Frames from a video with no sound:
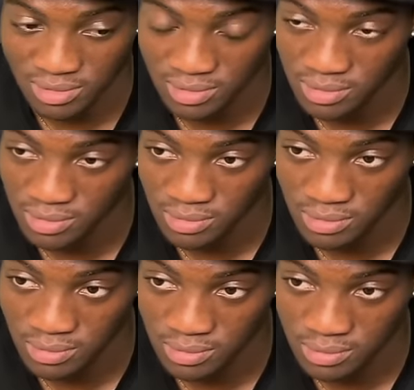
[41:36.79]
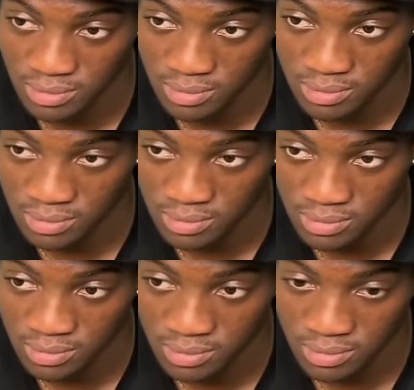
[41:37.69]

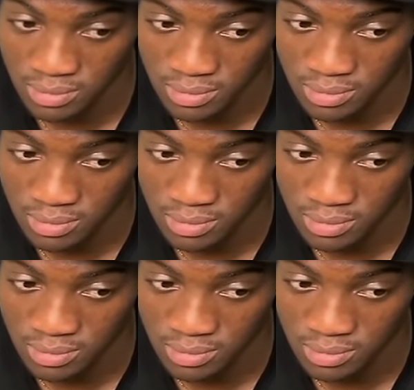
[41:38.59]
No words are spoken by the person on screen.